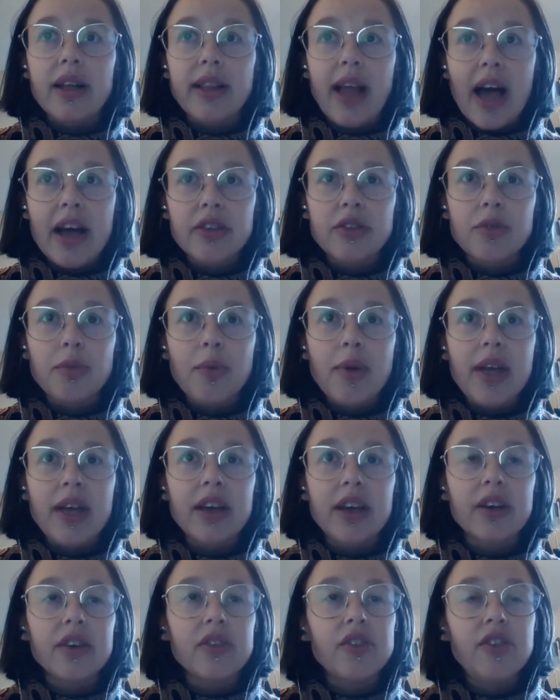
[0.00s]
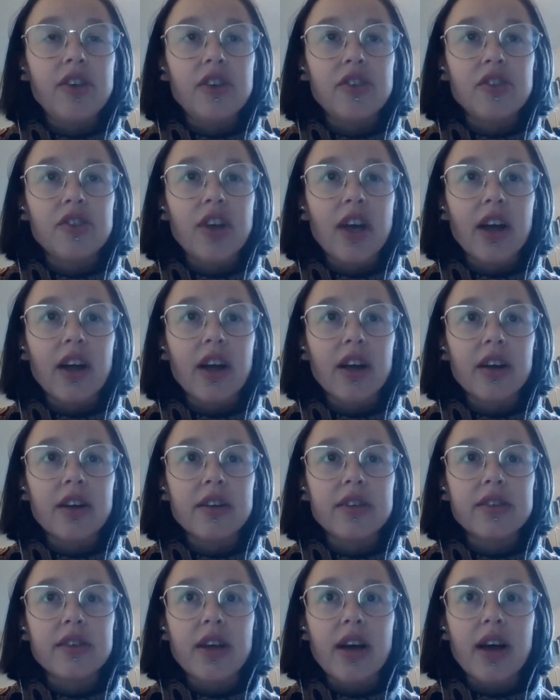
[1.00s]
last week she
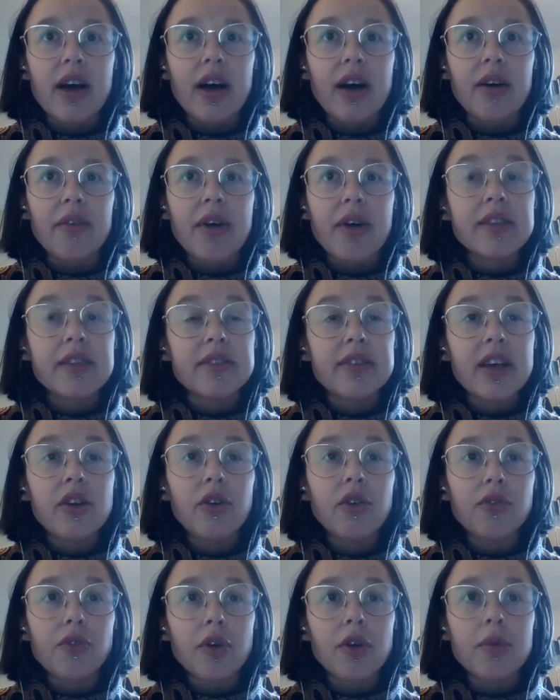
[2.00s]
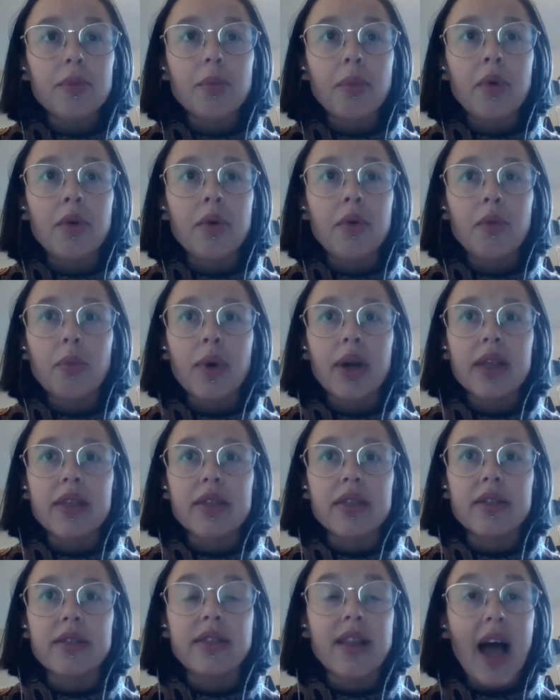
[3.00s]
shared a single room
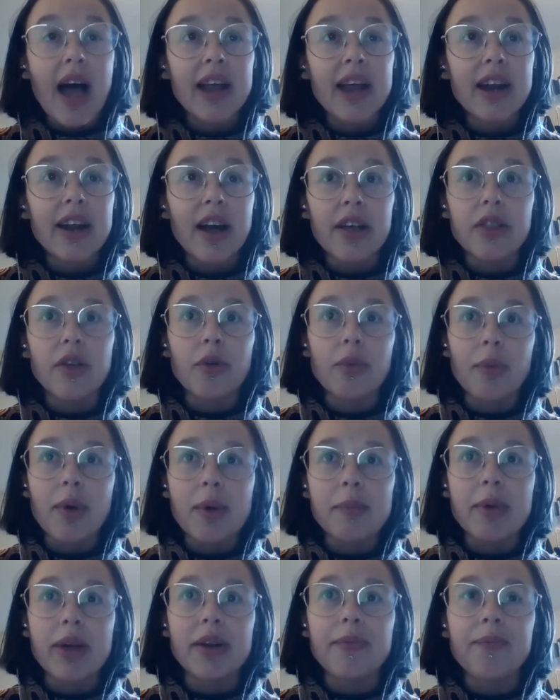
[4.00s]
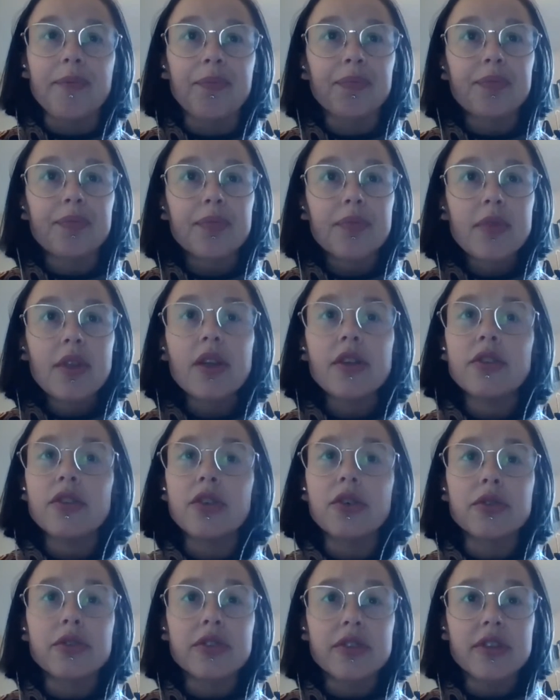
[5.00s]
with 9 other women.
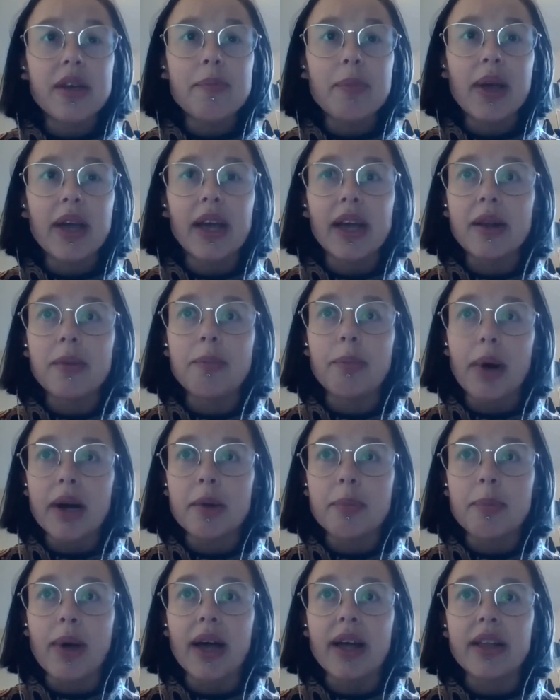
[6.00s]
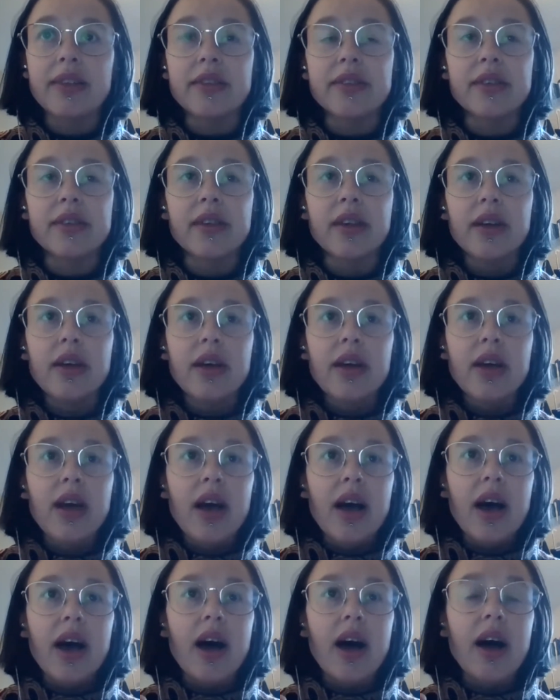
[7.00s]
So sleeping in bunk beds,
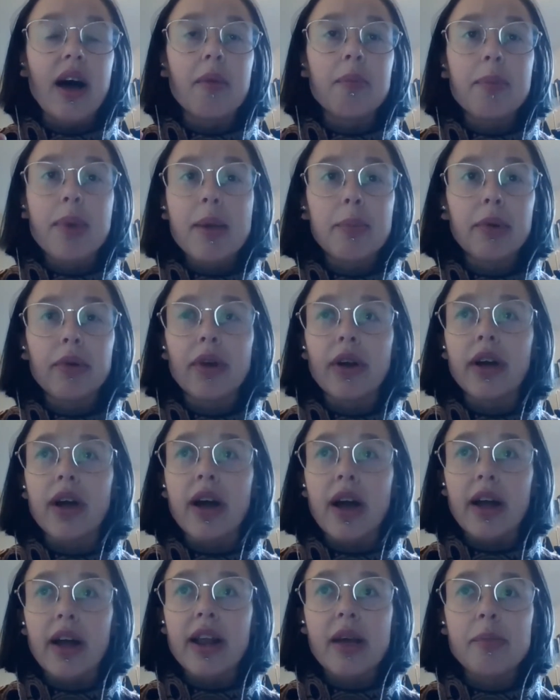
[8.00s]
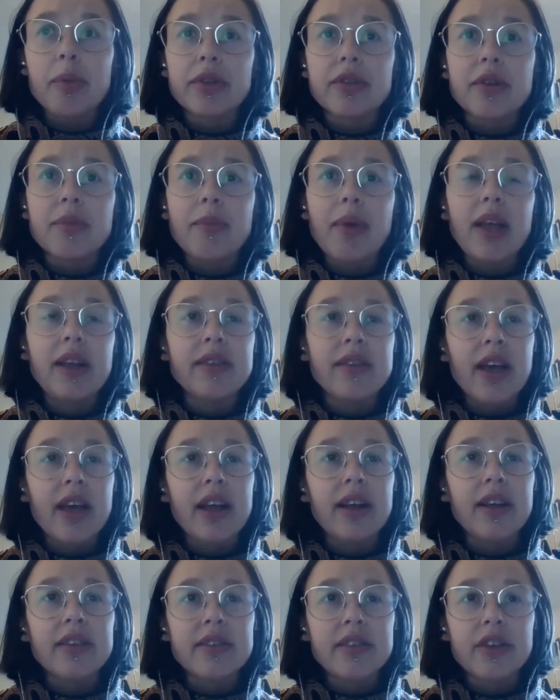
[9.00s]
people are unable to
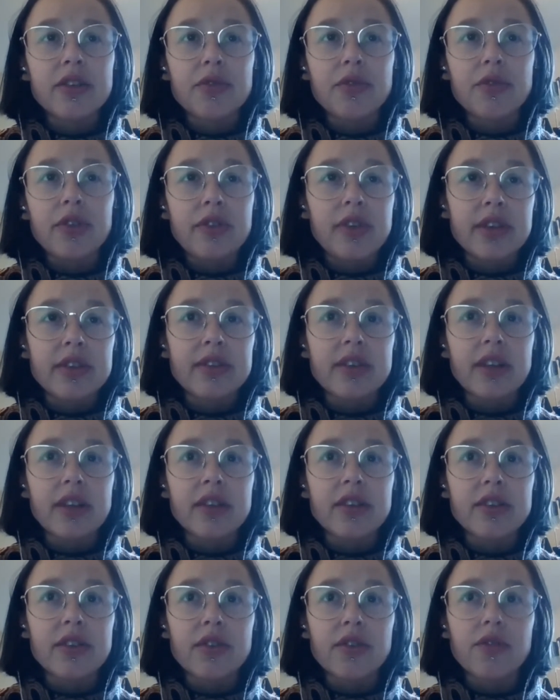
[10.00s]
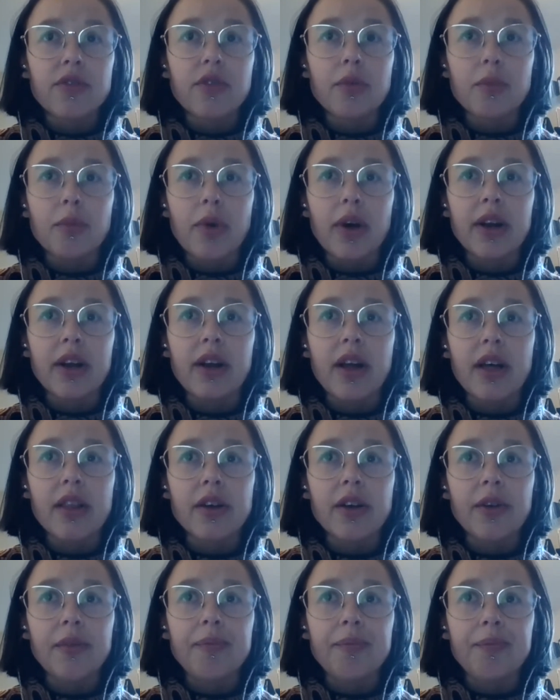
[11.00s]
maintain a 6-foot distance from one
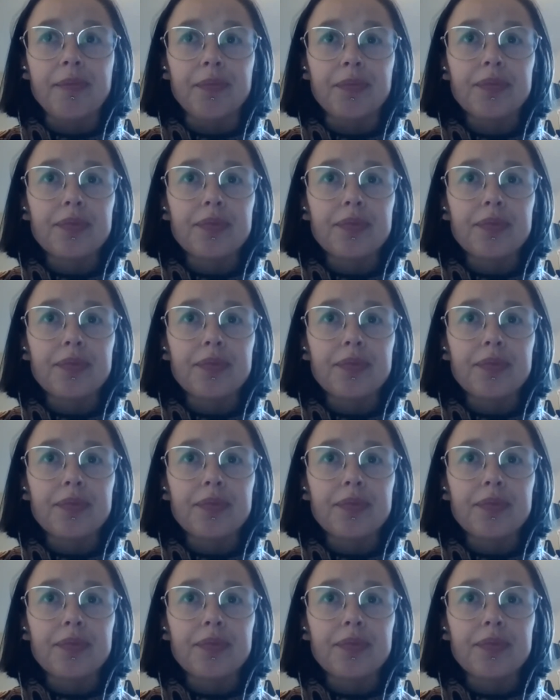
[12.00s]
another.